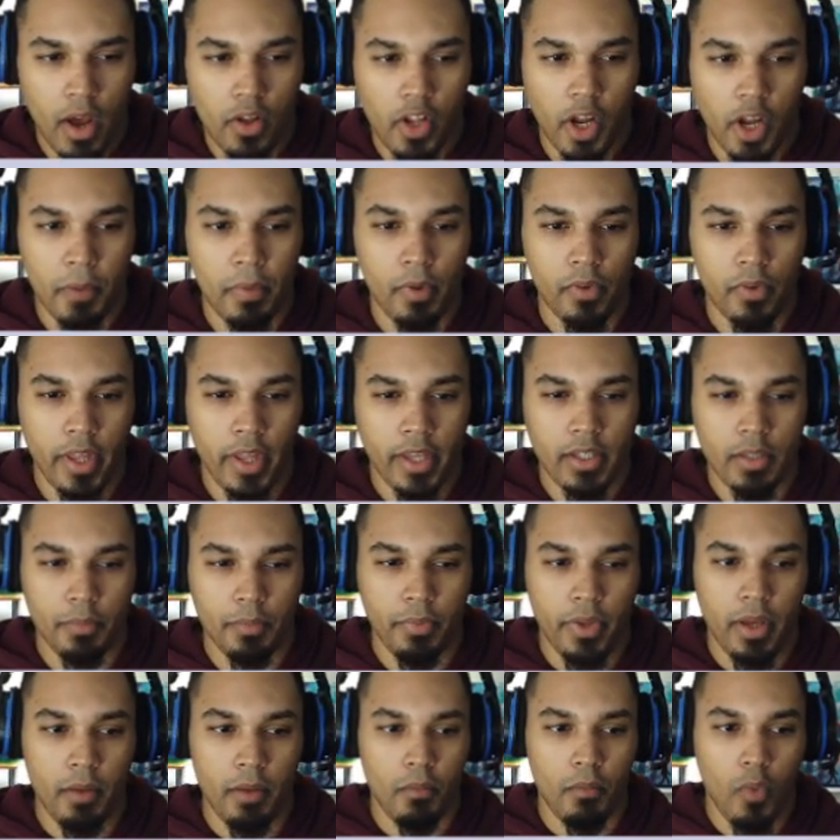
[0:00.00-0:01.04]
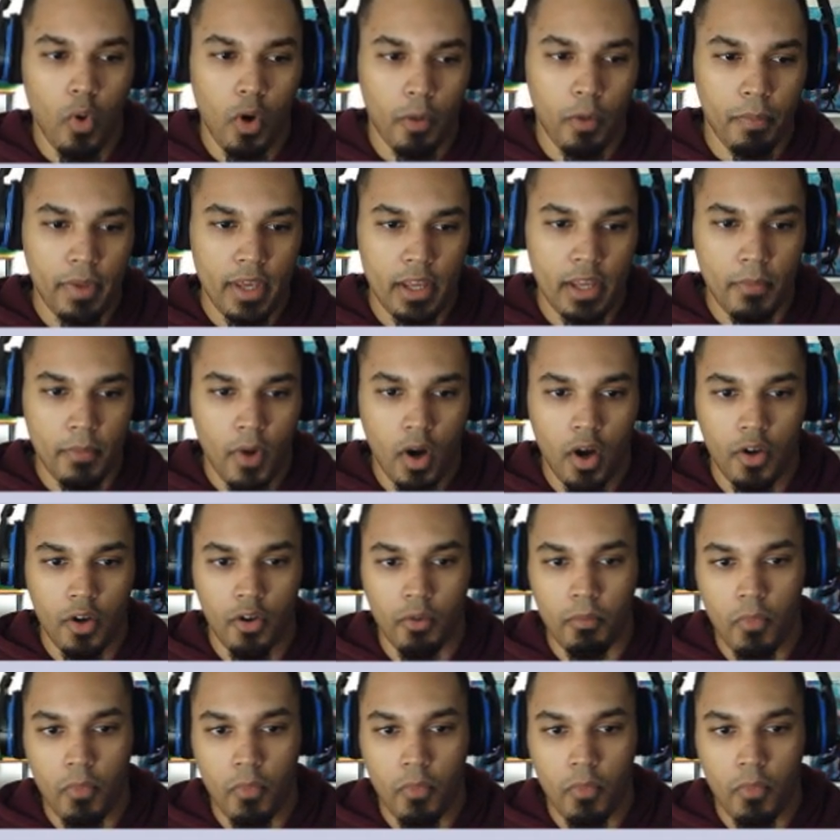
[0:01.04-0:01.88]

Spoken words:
A lot of people like to play more Piedmon or